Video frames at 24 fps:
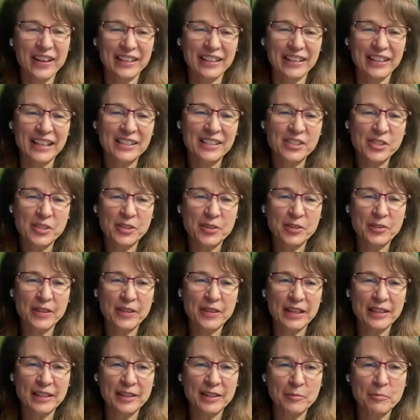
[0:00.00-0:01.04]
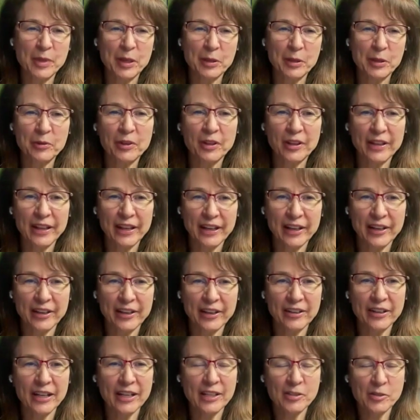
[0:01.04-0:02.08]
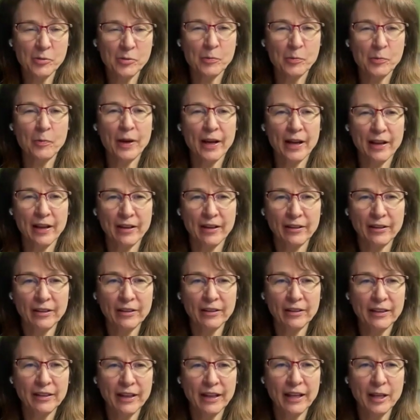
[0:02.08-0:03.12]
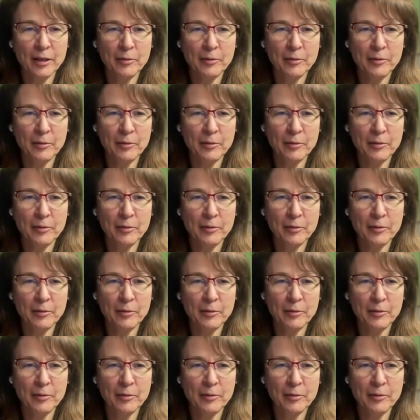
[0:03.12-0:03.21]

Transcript: right. And so then the mineral air as well.